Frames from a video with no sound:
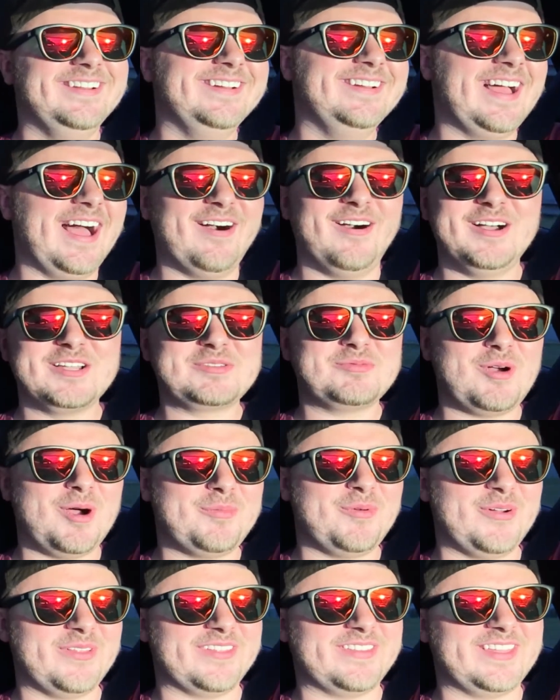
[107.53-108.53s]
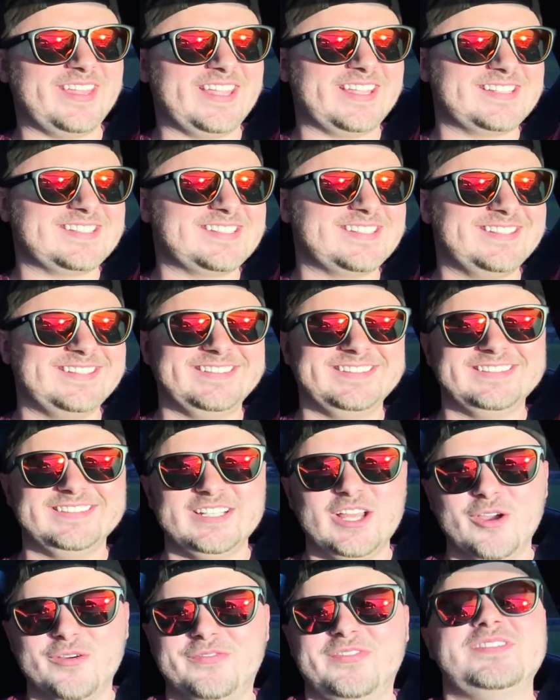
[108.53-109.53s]
LS swap all the things.
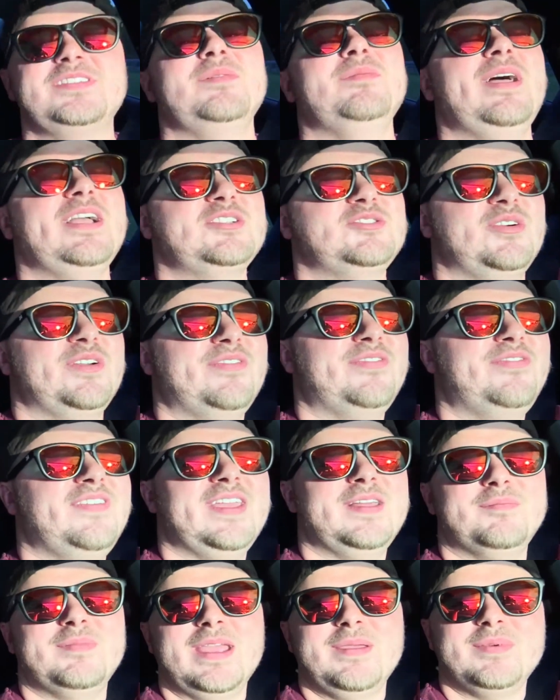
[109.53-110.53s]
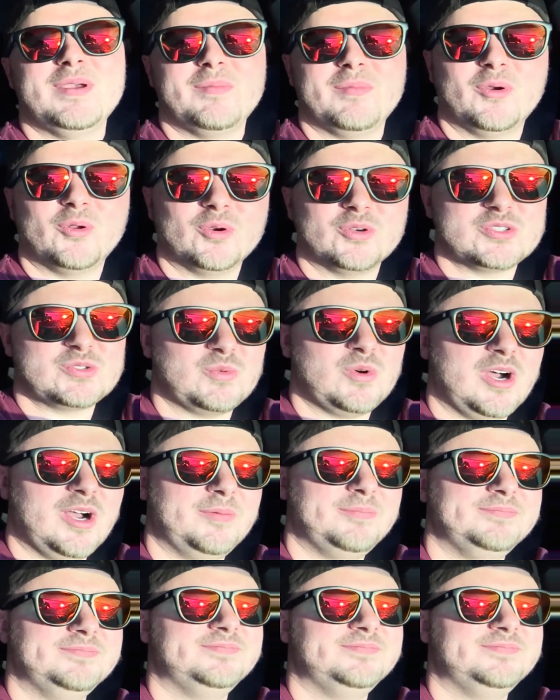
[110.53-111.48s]
No, if something actually fit, maybe a motor swap.